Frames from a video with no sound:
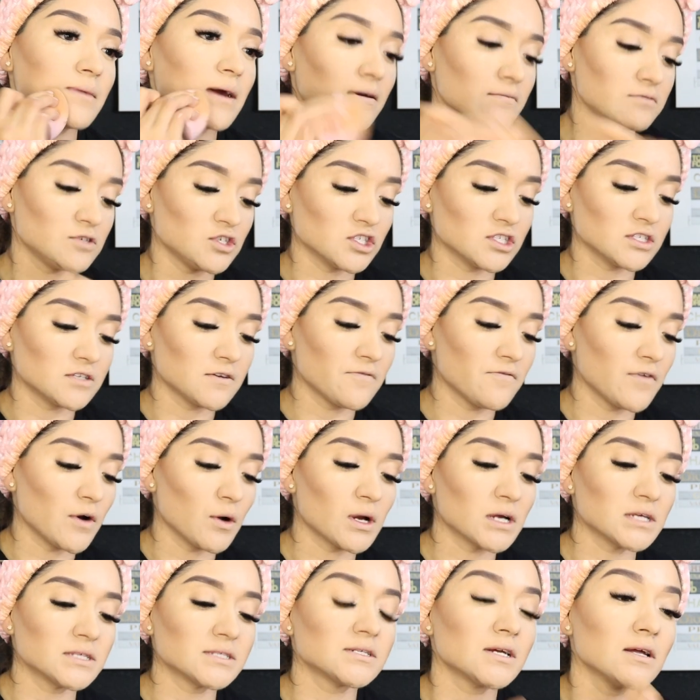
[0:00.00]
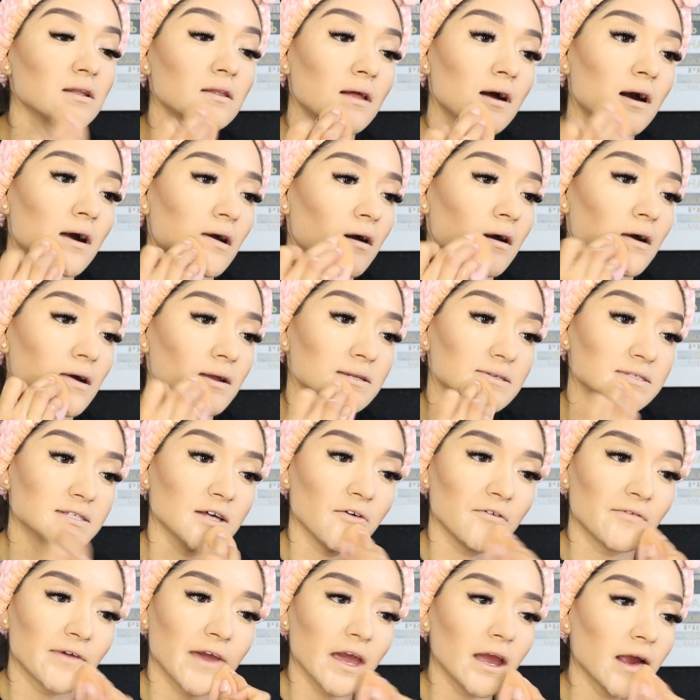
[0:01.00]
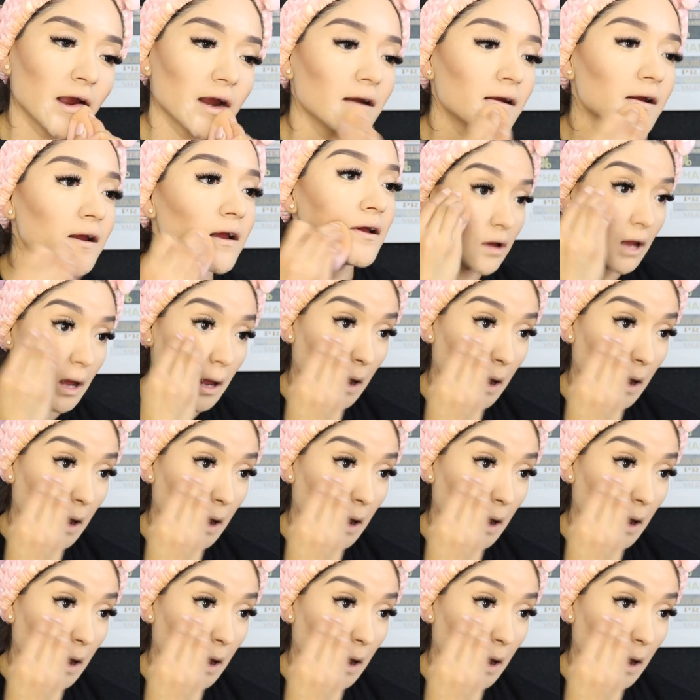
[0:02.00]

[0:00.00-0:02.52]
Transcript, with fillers: I've just focused a lot on self-care.